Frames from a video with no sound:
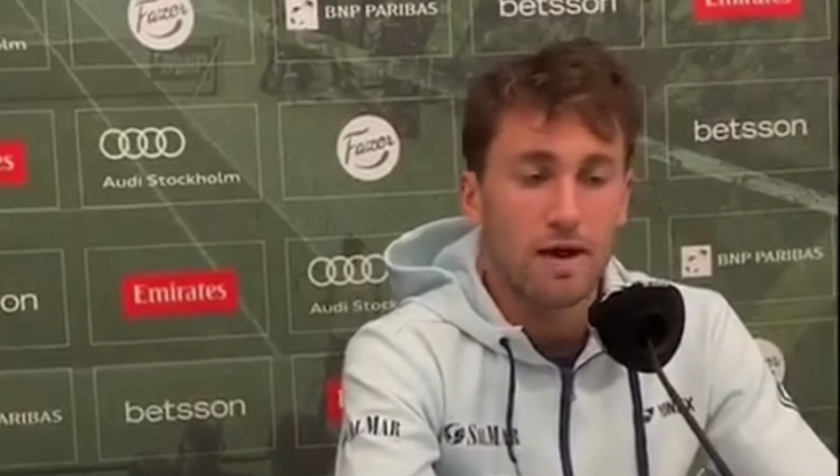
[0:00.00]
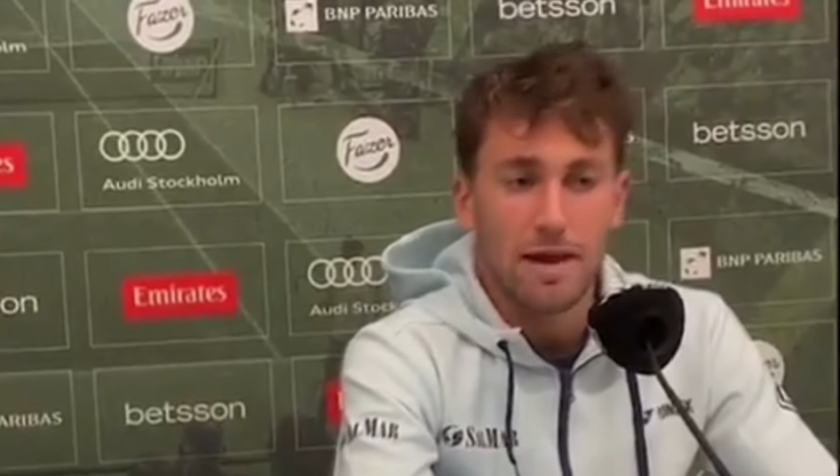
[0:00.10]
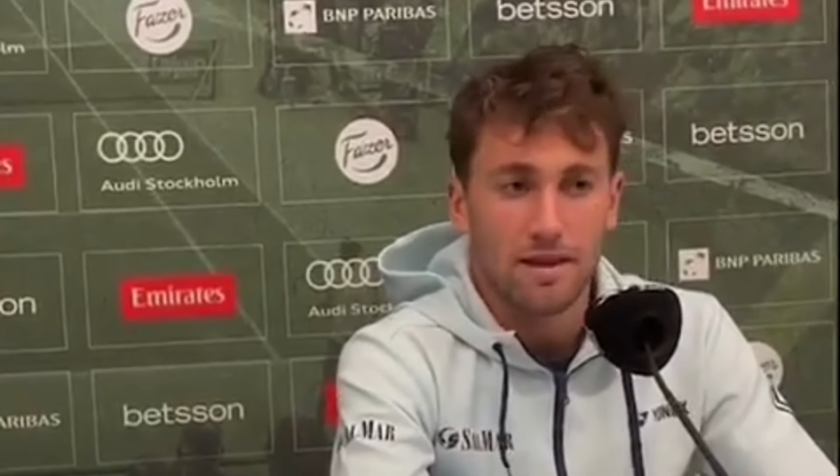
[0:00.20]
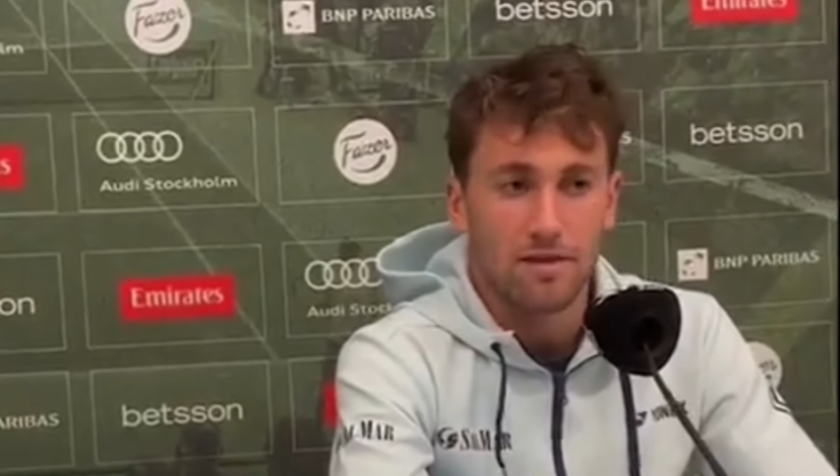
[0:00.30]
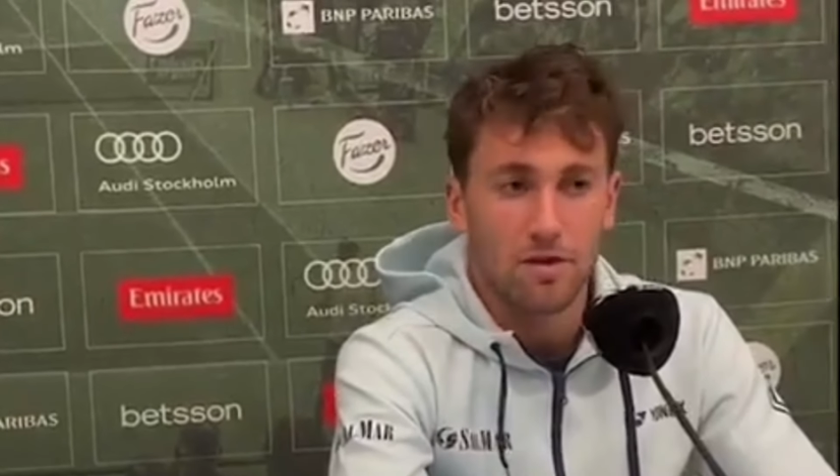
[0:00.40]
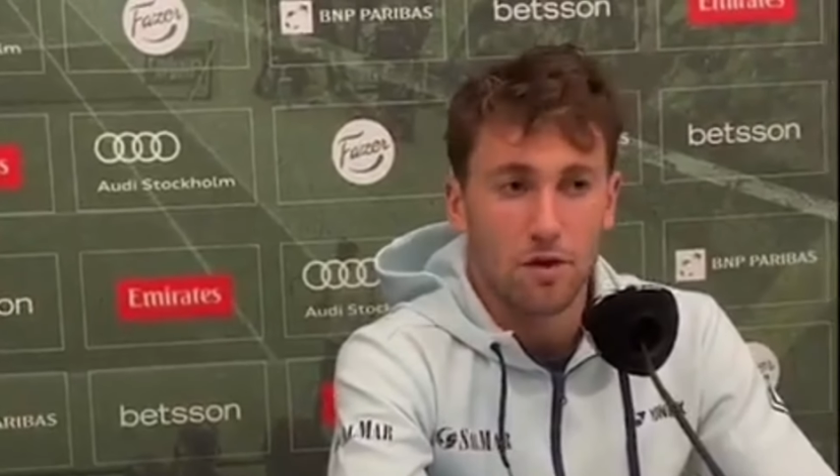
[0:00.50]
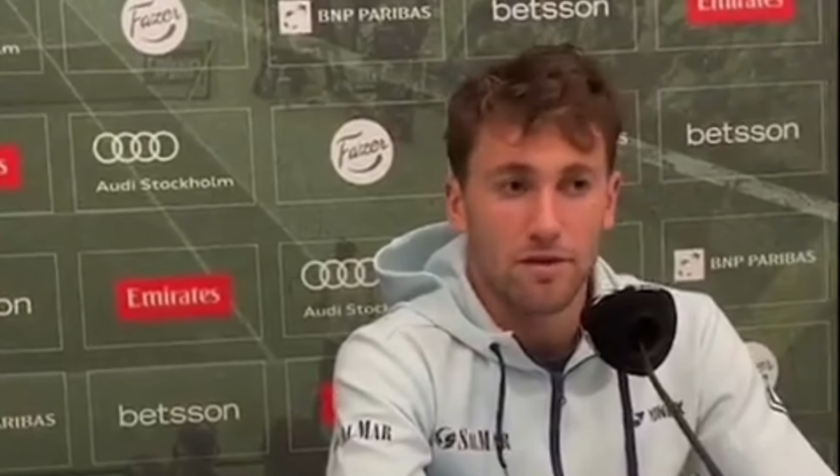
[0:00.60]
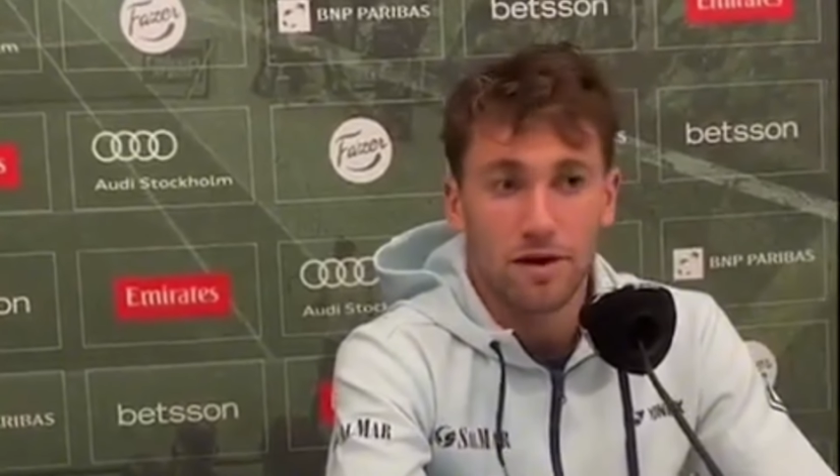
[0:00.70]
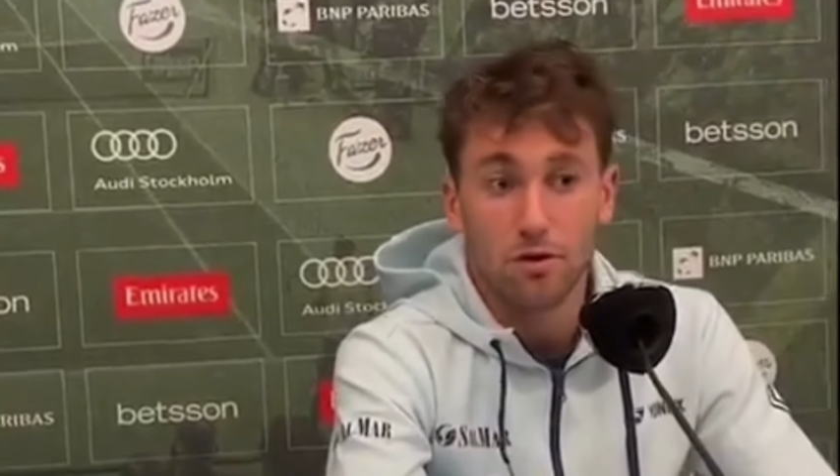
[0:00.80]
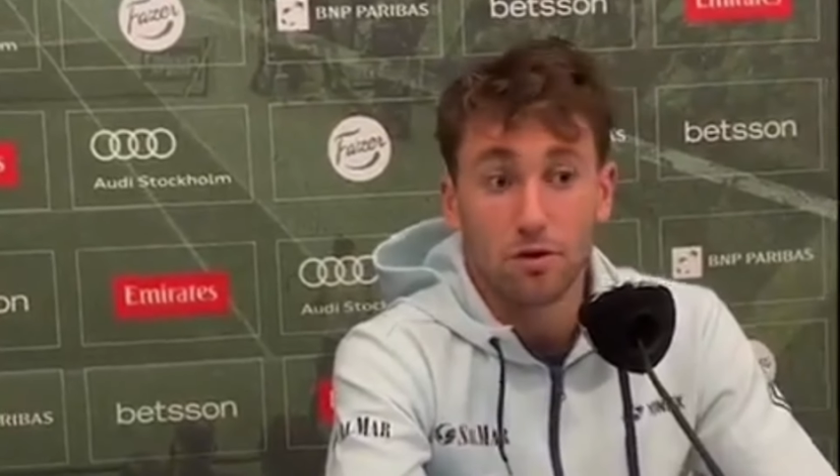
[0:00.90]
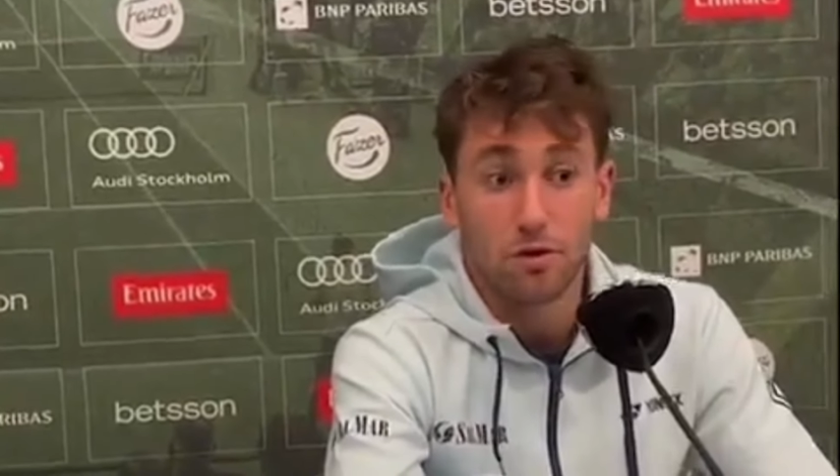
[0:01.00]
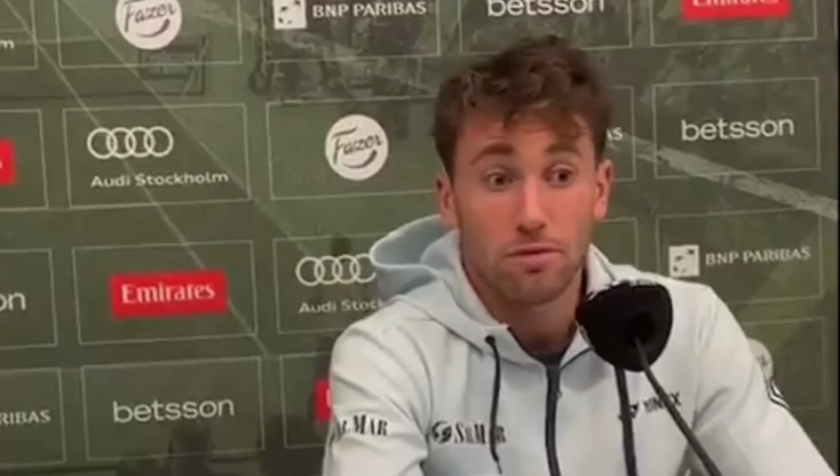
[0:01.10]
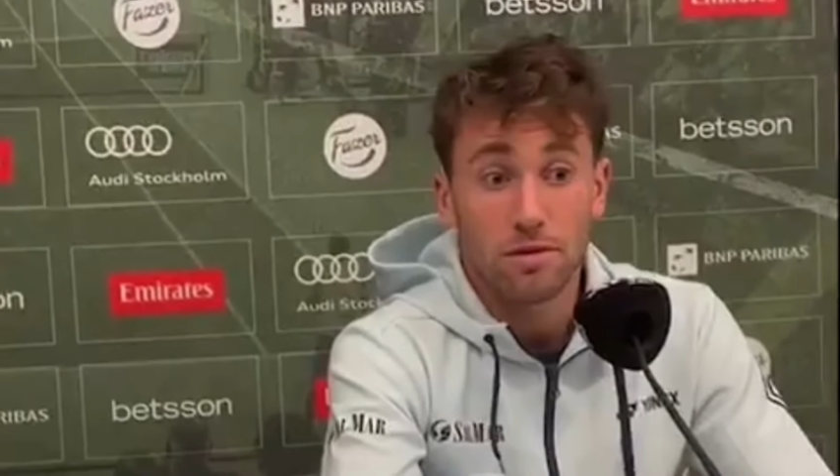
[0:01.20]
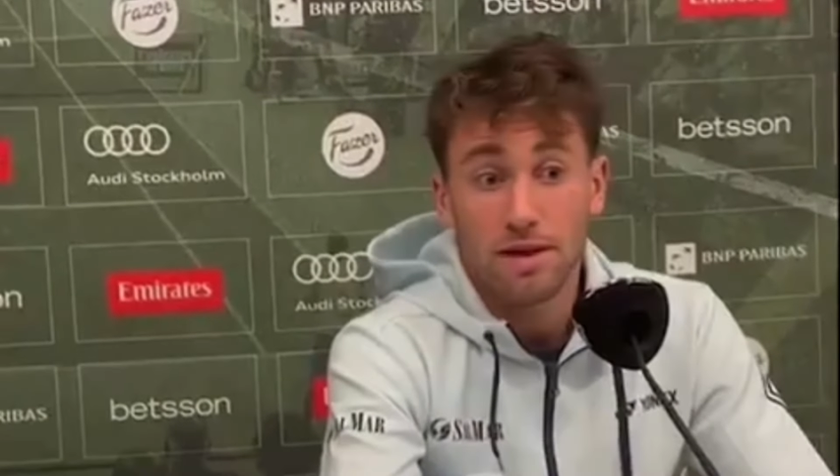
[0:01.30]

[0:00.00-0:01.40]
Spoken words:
athletes going there could